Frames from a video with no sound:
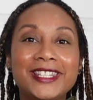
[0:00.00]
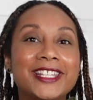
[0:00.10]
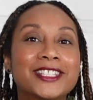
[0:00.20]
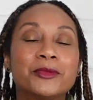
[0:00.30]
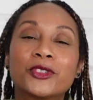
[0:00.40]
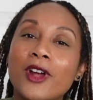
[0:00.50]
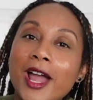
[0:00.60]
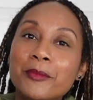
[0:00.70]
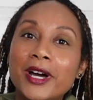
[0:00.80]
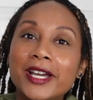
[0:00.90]
that
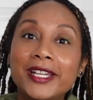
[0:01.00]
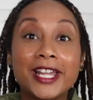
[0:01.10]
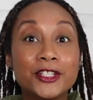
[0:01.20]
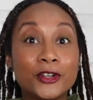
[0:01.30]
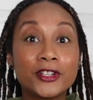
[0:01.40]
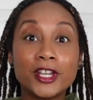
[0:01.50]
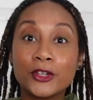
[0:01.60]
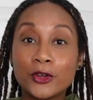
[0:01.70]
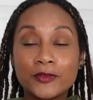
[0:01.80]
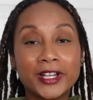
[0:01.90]
subscribe button and turn on that
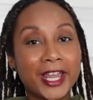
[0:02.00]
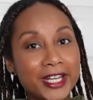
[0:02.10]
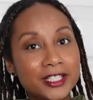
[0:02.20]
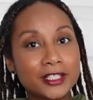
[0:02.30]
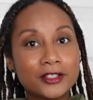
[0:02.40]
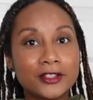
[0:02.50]
notification